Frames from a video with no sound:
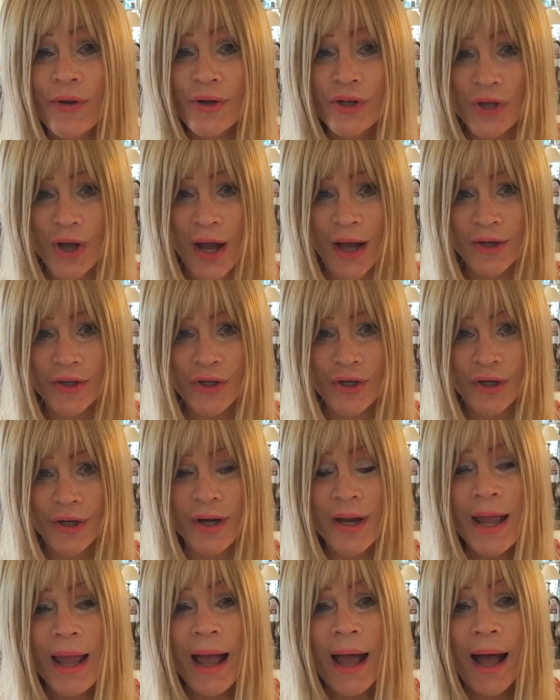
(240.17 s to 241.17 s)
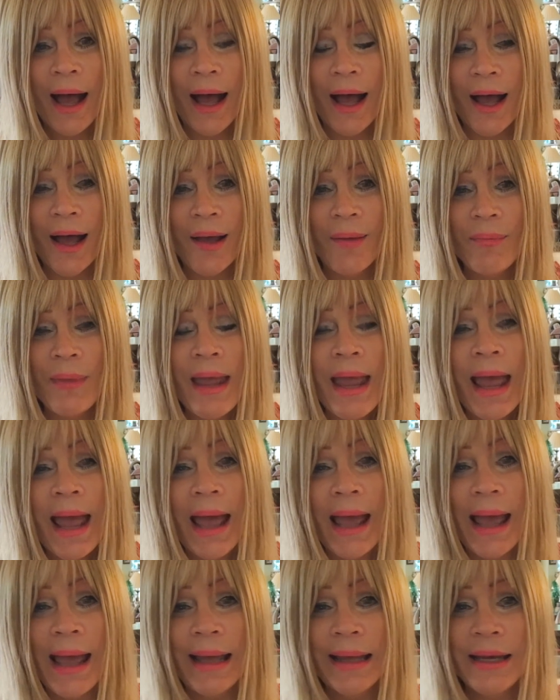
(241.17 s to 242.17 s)
your doctor and
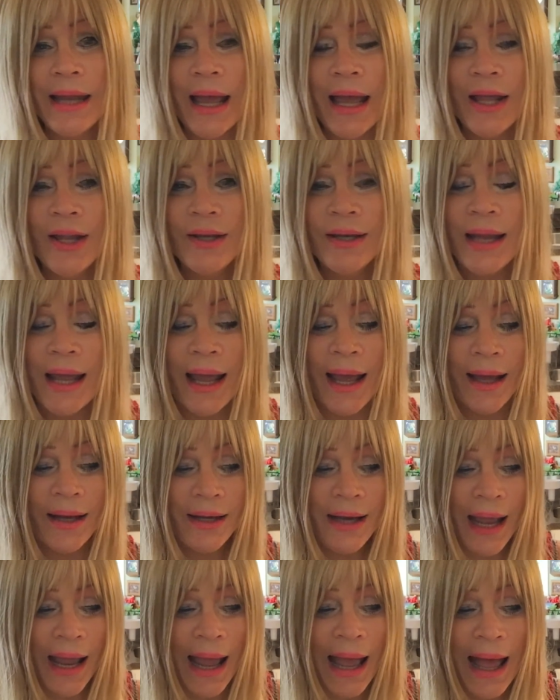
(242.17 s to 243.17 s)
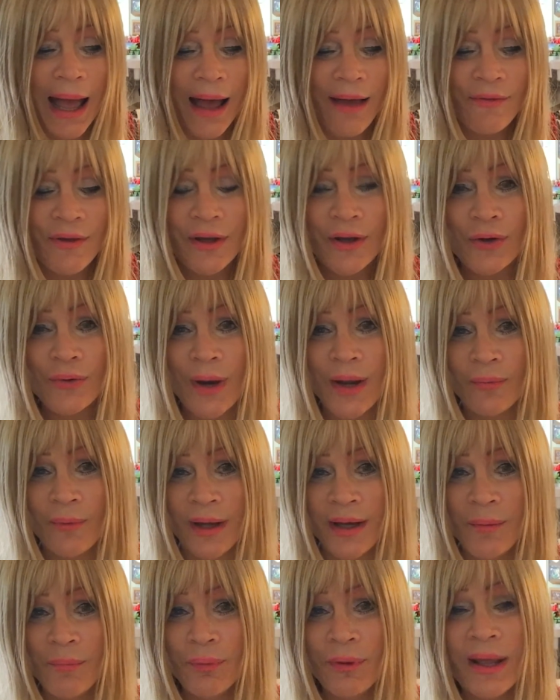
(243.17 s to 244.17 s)
having a great
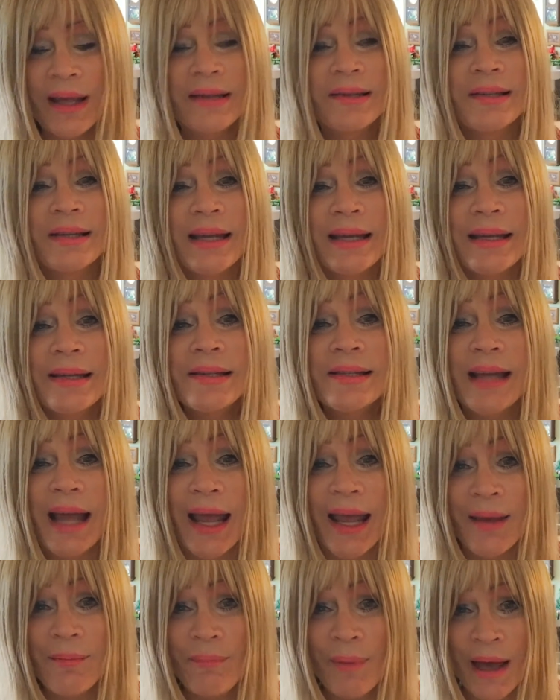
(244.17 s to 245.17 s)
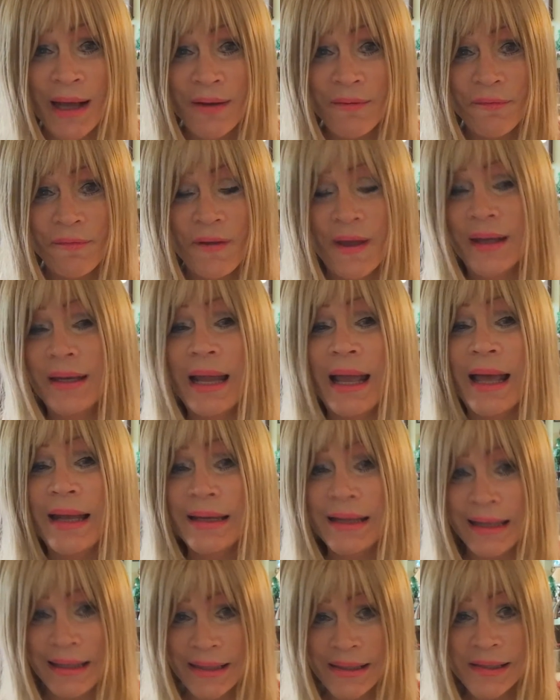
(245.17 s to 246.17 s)
one in place is a benefit
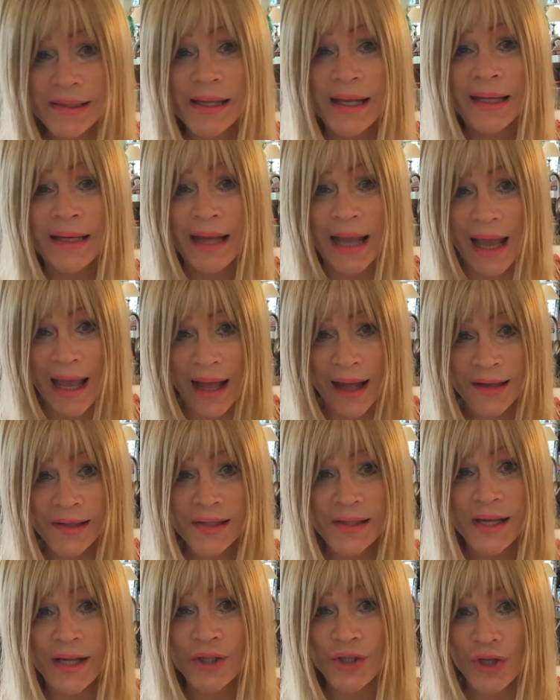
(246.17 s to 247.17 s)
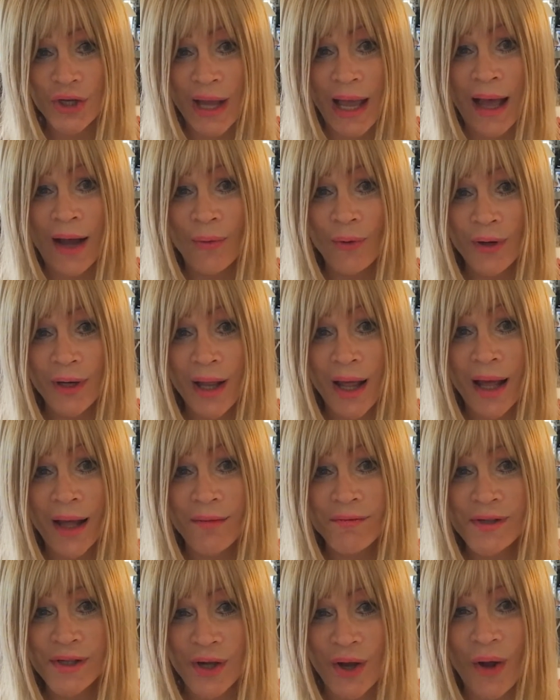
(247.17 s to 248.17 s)
and is an asset to our
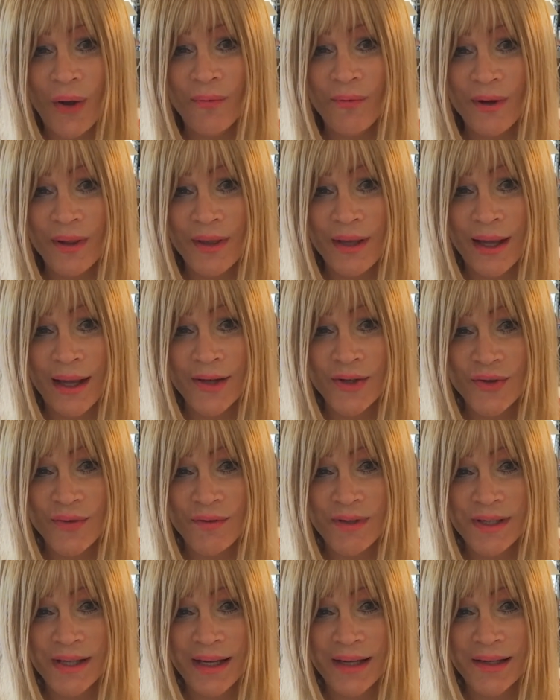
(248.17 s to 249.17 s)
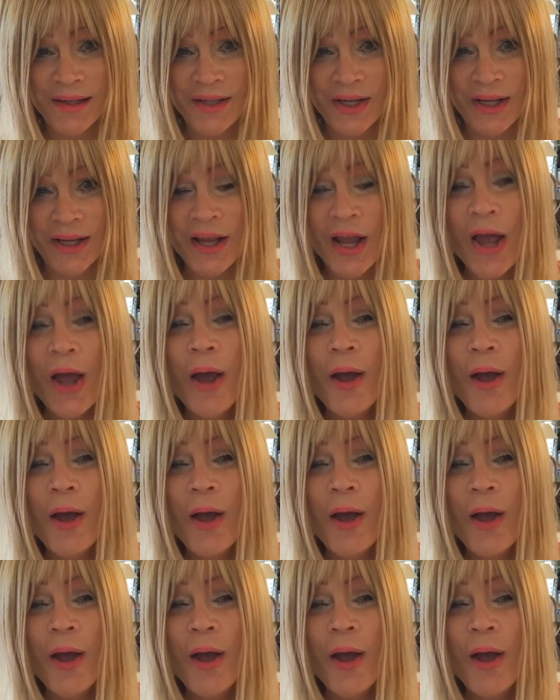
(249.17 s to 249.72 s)
lives over the age of 60.